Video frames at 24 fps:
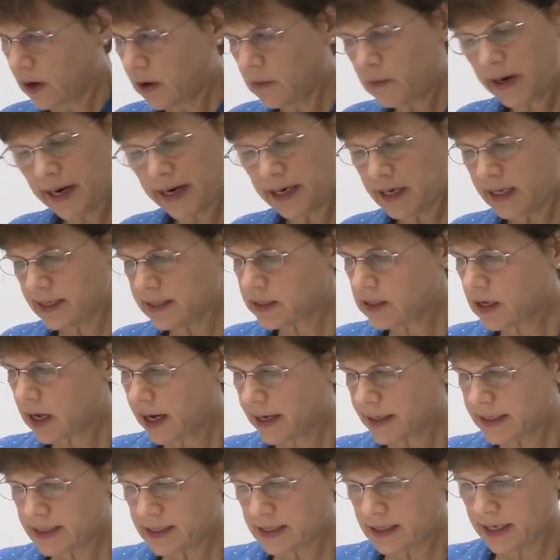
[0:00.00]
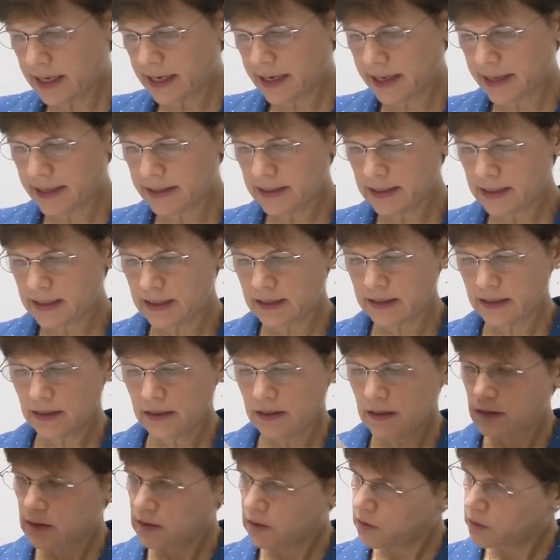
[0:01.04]
All right. As long as it ends
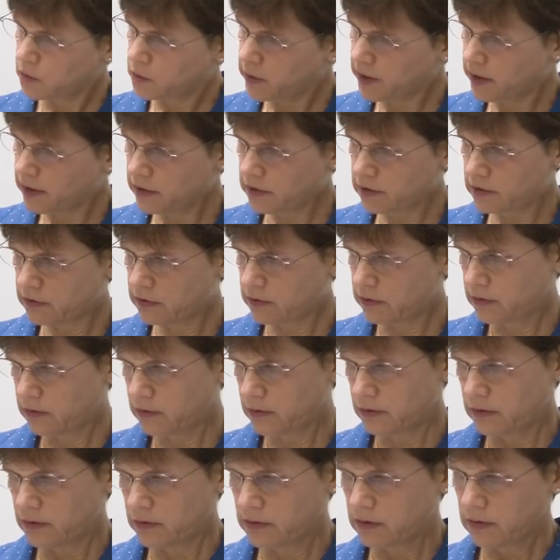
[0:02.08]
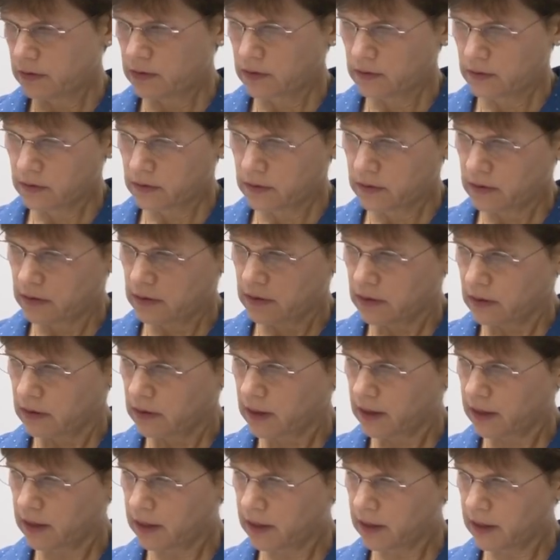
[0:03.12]
with
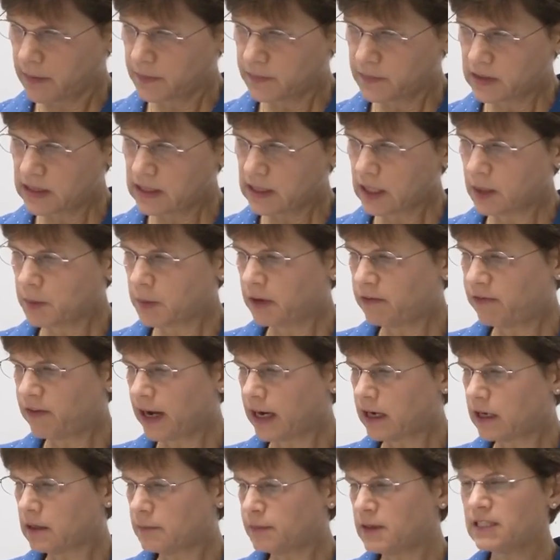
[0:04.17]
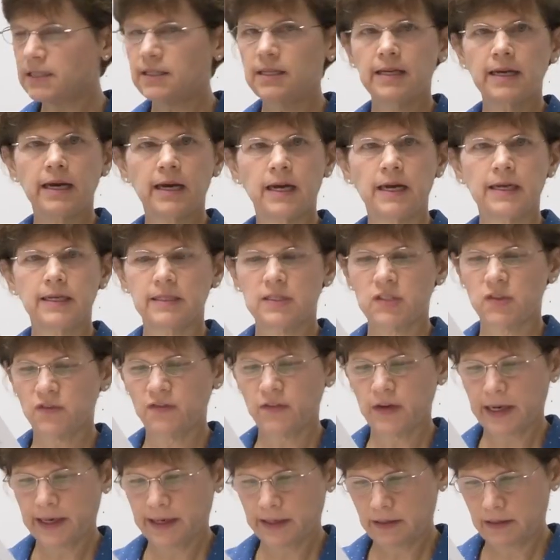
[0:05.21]
syllable final PTK, it's
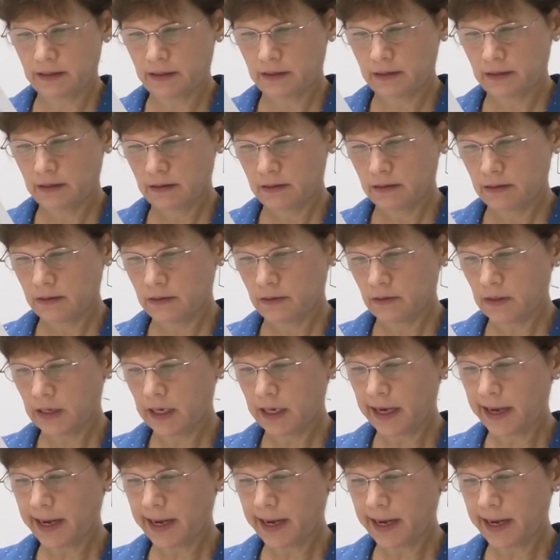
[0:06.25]
fine. Okay.